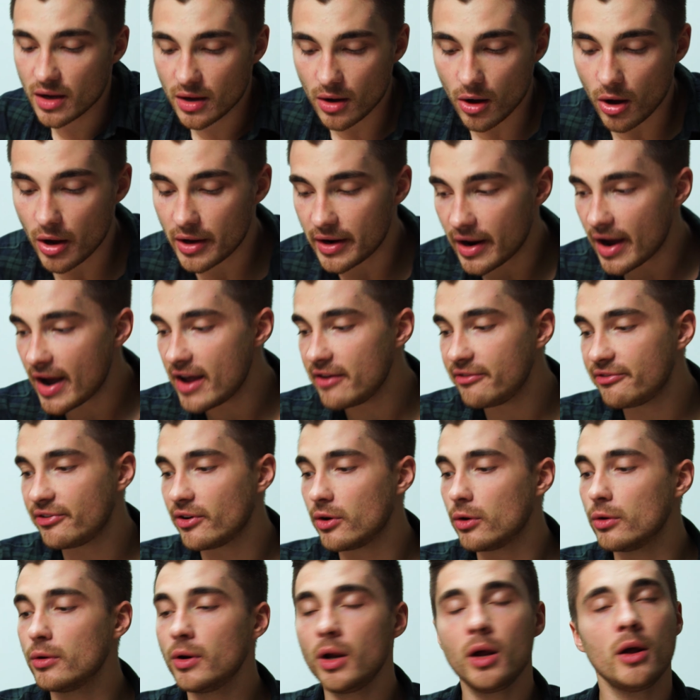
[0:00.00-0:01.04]
On
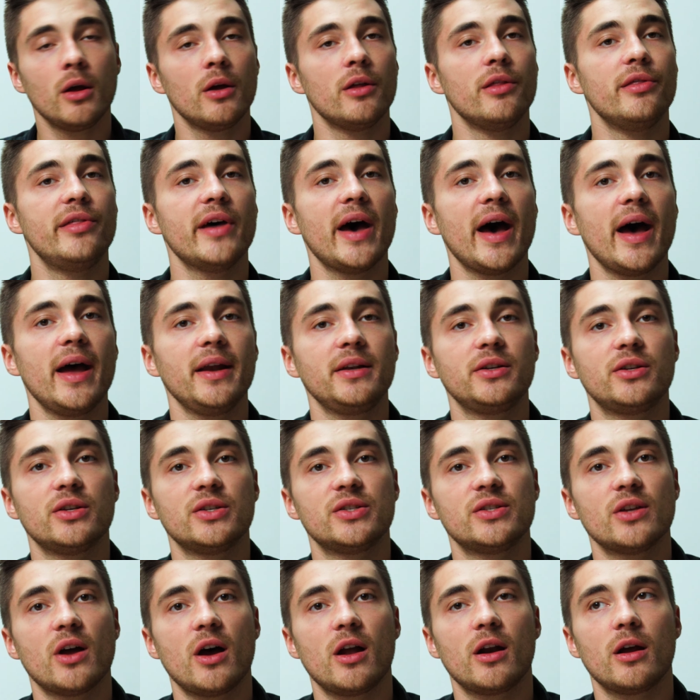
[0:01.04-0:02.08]
iPhone, that
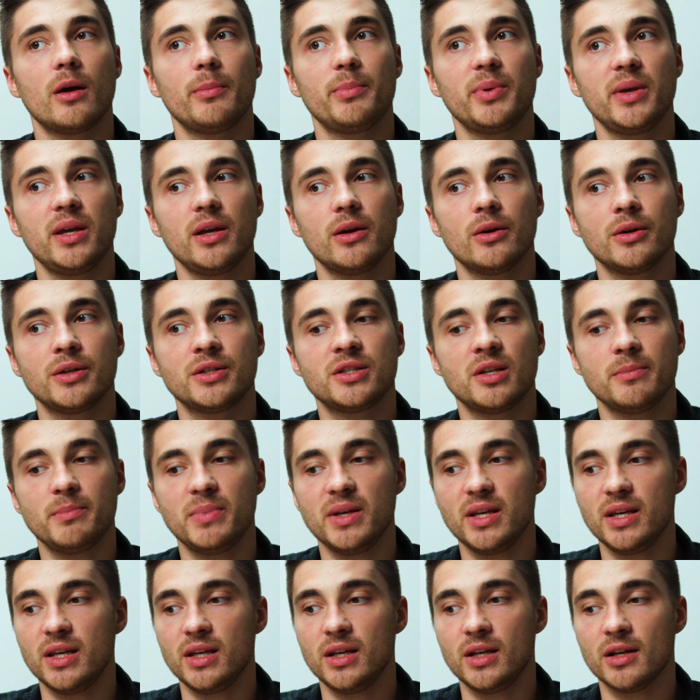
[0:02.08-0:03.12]
does not appear to
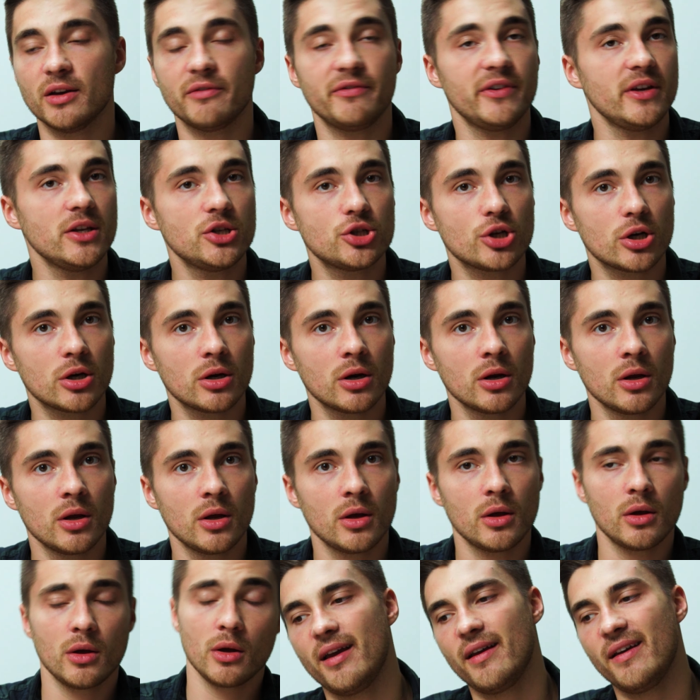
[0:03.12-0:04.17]
be a feature.
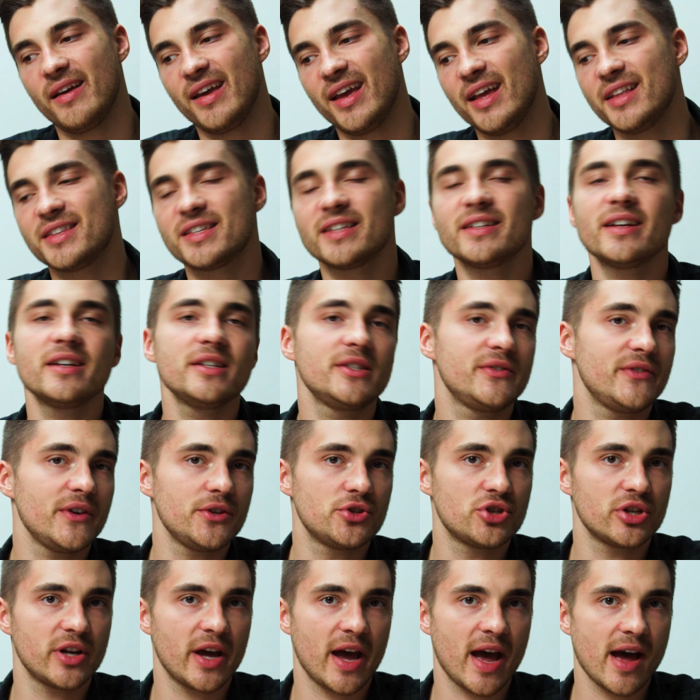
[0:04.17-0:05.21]
It's a nice
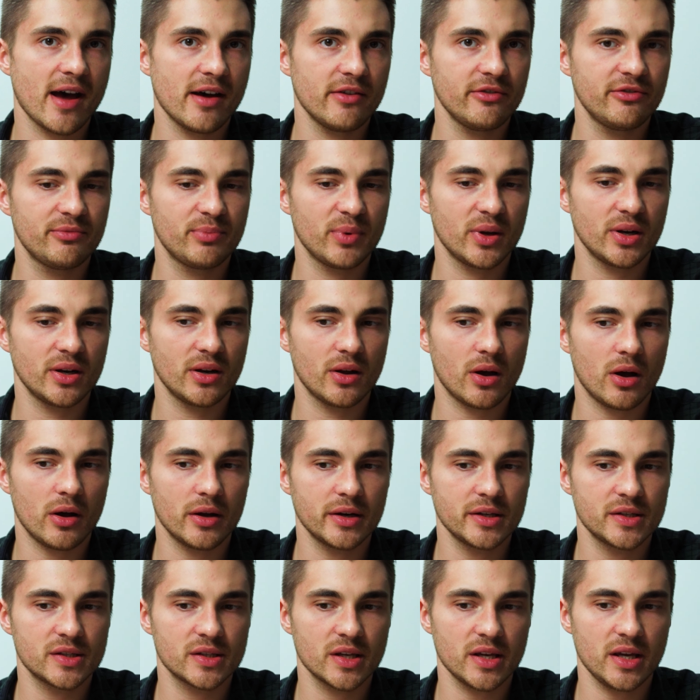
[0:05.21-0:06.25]
feature to have, but
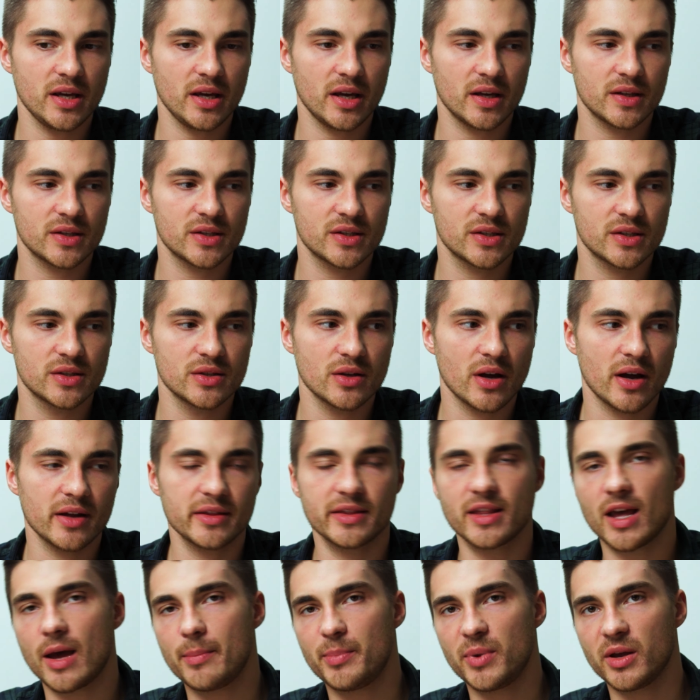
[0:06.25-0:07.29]
honestly, it's
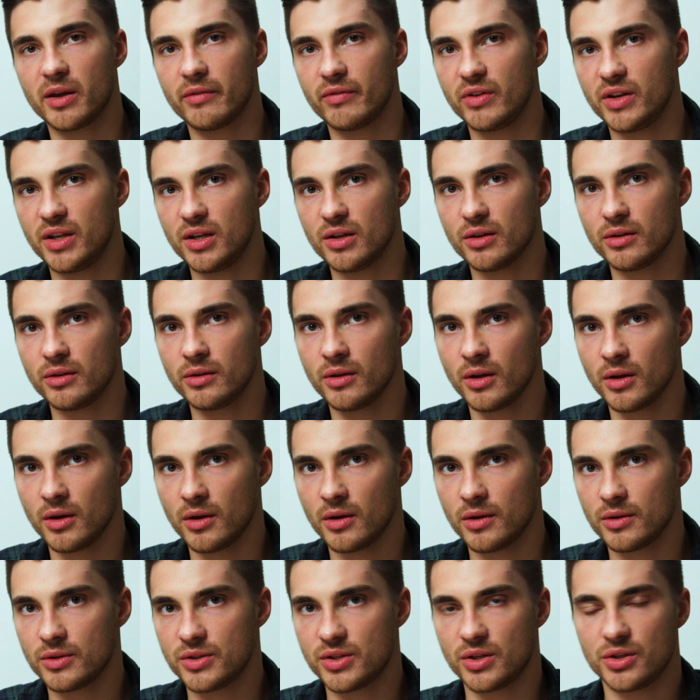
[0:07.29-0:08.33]
not that big of a deal
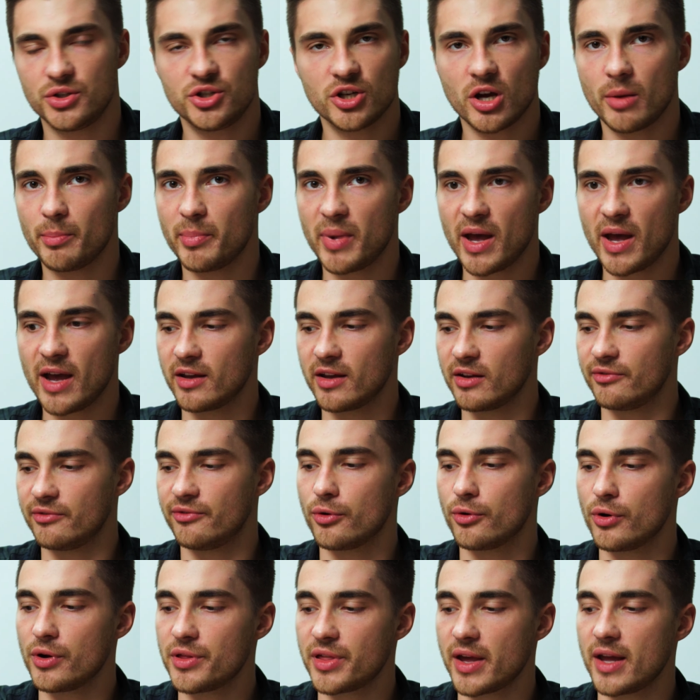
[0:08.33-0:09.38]
to jump back and
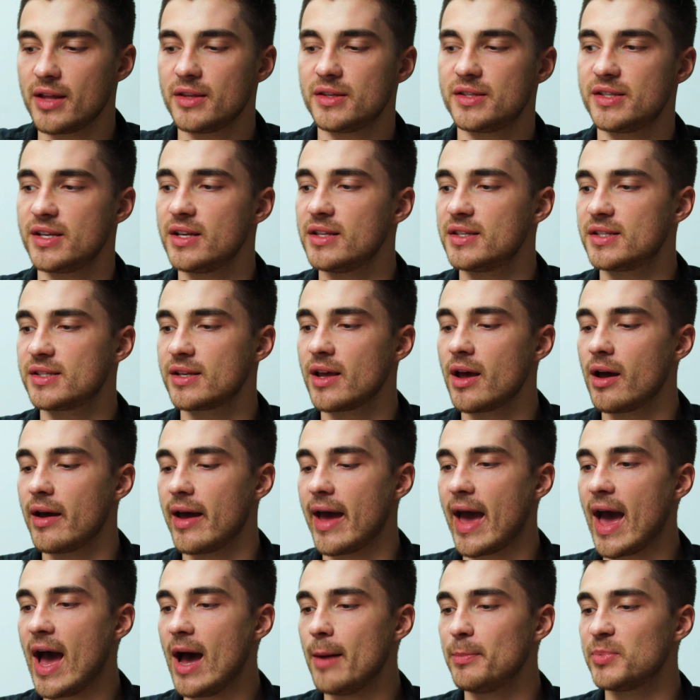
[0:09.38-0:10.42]
forth. And since
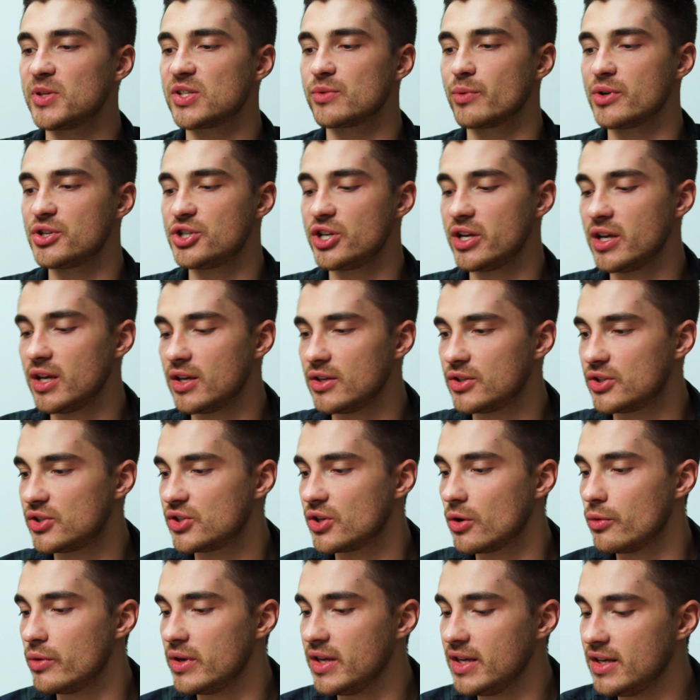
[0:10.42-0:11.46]
app switching is
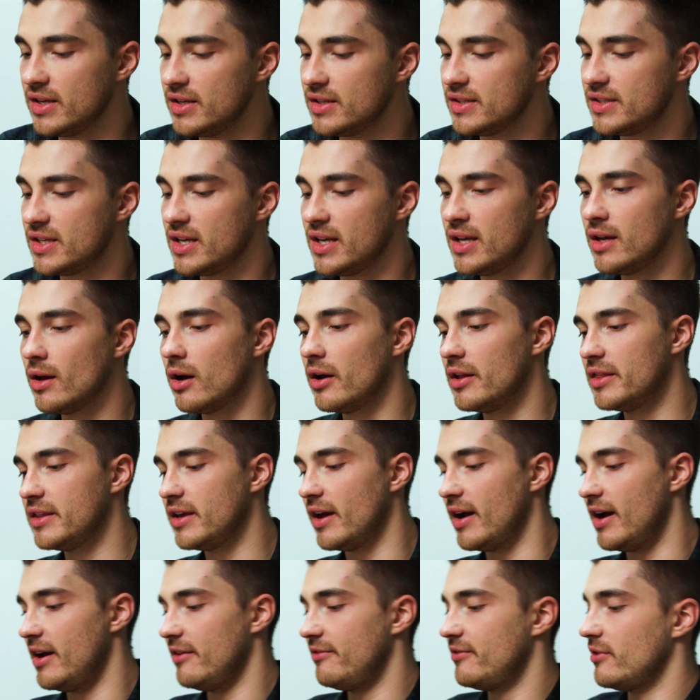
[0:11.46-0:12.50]
so easy on the
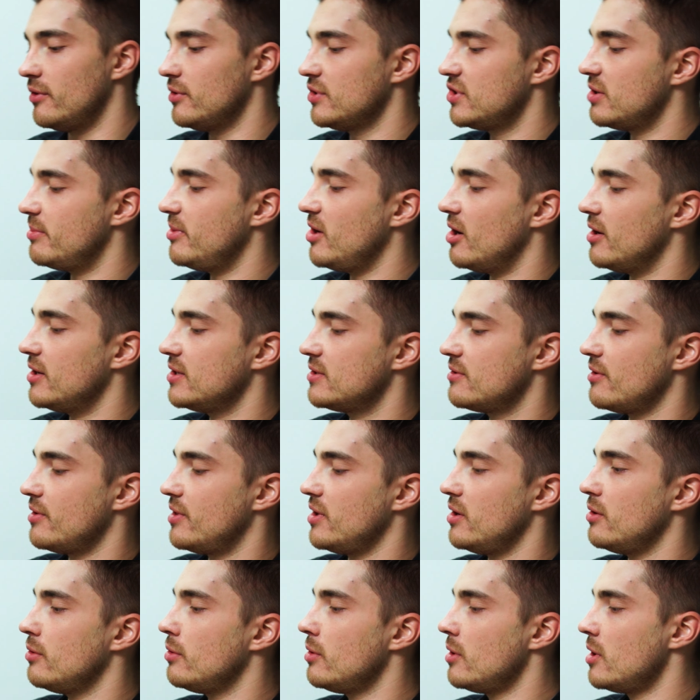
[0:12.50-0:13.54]
iPhone, to be honest with
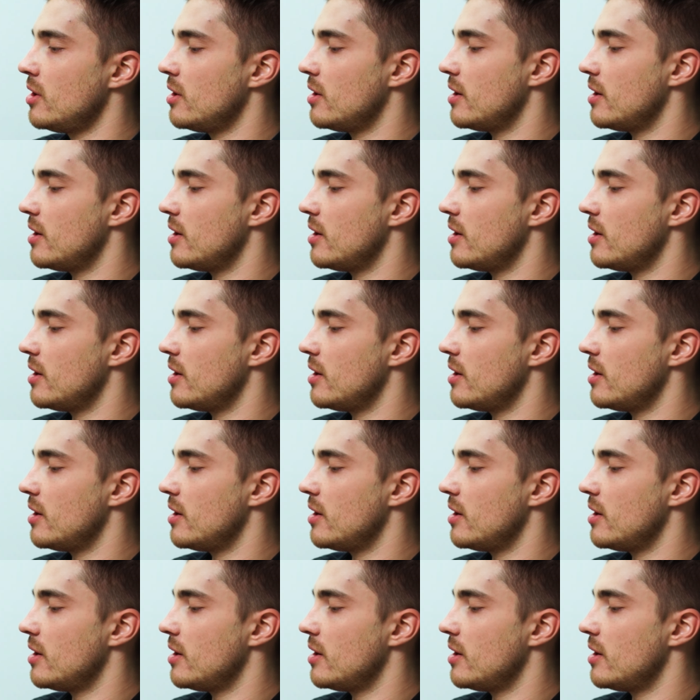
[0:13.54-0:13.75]
you.